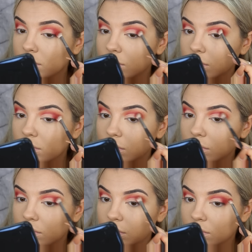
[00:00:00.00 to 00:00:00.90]

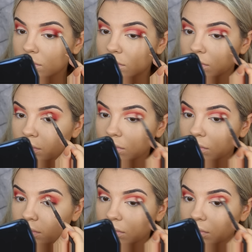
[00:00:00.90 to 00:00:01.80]

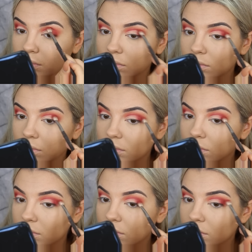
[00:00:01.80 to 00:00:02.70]

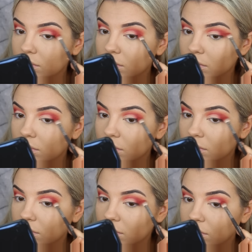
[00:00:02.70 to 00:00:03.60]

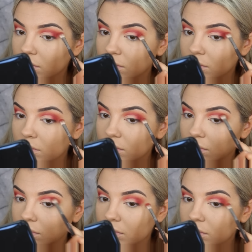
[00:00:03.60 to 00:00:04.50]
Nobody speaks.